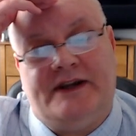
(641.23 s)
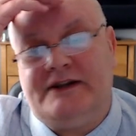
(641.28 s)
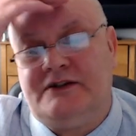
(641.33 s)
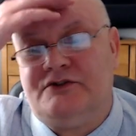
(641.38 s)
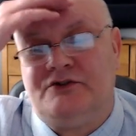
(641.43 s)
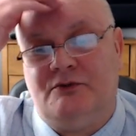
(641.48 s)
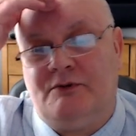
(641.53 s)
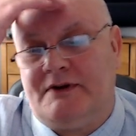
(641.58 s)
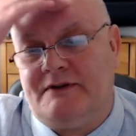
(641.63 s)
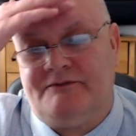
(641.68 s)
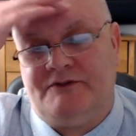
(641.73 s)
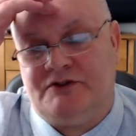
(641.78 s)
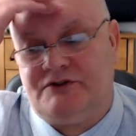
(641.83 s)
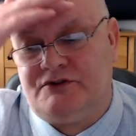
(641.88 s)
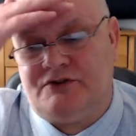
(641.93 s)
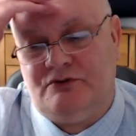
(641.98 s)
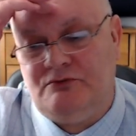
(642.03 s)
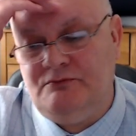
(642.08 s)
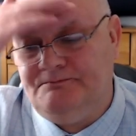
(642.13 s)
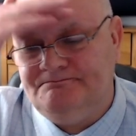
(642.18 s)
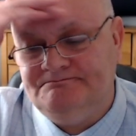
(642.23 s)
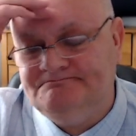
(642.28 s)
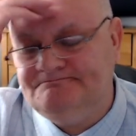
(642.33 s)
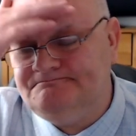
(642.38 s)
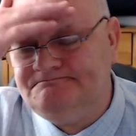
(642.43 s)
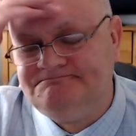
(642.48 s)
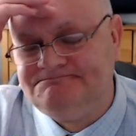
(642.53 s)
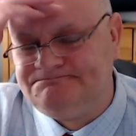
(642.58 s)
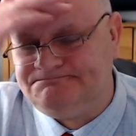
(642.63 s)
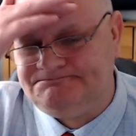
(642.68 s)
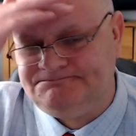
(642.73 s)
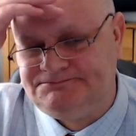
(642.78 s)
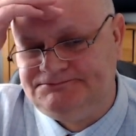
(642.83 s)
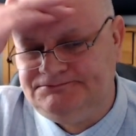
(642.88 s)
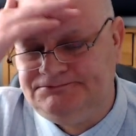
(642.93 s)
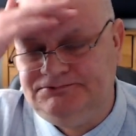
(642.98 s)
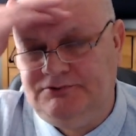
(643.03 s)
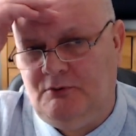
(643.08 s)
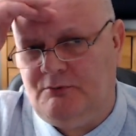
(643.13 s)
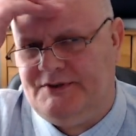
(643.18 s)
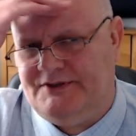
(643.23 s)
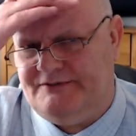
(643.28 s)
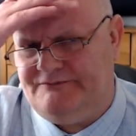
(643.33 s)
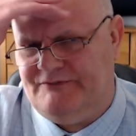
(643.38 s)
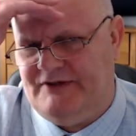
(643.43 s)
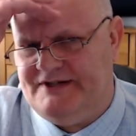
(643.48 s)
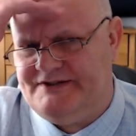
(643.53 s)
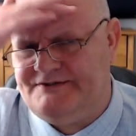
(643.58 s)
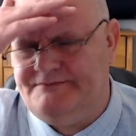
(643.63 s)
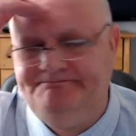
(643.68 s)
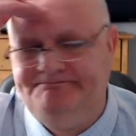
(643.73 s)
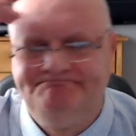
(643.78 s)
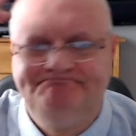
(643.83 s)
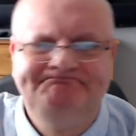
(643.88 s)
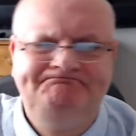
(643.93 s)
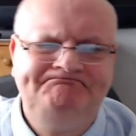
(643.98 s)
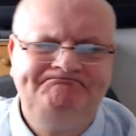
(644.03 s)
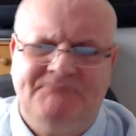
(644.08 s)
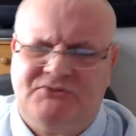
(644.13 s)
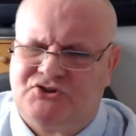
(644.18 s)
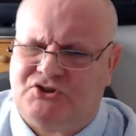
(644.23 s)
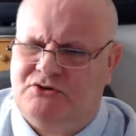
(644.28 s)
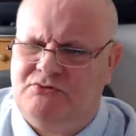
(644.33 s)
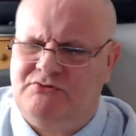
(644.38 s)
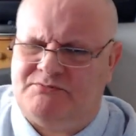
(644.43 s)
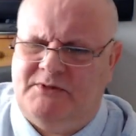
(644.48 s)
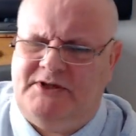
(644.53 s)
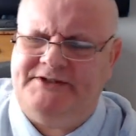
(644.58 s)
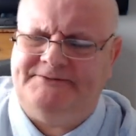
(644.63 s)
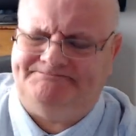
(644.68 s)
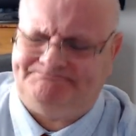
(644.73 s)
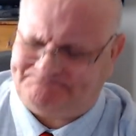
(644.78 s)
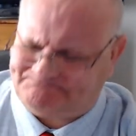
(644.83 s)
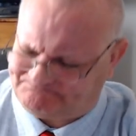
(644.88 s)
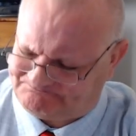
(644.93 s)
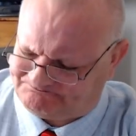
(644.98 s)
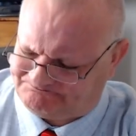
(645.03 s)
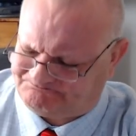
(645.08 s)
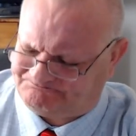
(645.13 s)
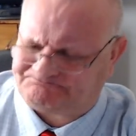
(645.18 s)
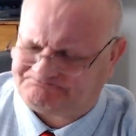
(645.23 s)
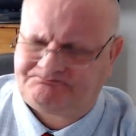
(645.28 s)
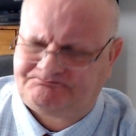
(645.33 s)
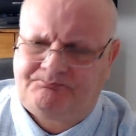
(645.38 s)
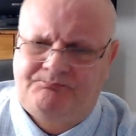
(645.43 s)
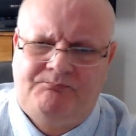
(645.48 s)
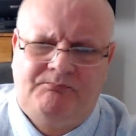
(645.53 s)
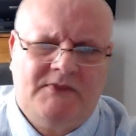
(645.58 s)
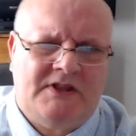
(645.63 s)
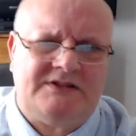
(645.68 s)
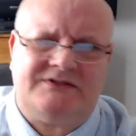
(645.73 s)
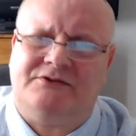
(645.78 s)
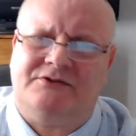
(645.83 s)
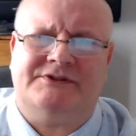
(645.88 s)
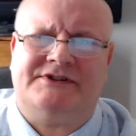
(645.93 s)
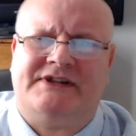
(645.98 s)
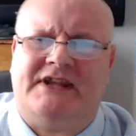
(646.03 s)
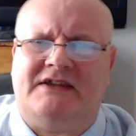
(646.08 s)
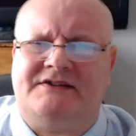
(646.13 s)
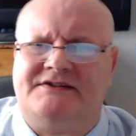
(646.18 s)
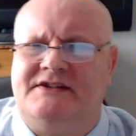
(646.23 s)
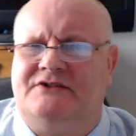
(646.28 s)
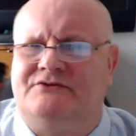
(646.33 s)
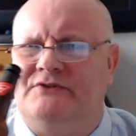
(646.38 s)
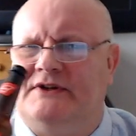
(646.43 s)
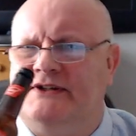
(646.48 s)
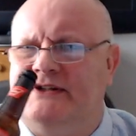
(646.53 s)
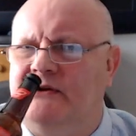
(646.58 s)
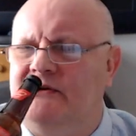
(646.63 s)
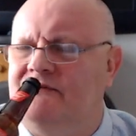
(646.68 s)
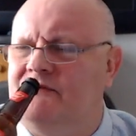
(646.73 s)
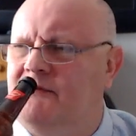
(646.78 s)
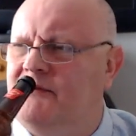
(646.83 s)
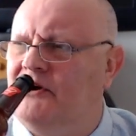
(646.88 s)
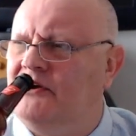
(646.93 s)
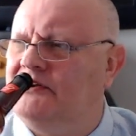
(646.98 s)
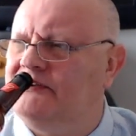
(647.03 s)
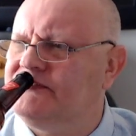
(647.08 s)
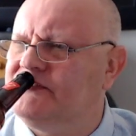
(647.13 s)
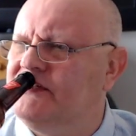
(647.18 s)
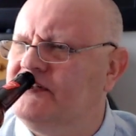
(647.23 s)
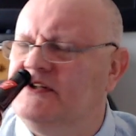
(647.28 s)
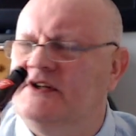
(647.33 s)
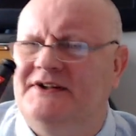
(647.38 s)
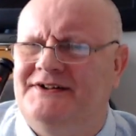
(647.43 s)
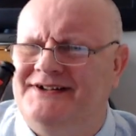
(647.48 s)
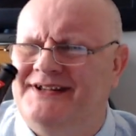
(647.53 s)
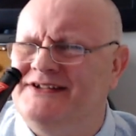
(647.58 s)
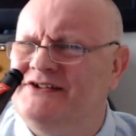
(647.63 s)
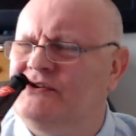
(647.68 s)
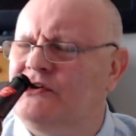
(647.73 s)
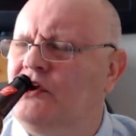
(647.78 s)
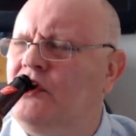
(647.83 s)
whatever you do within reason. Excuse me. It's always gassy drinking out of a bottle, isn't it? Nice though.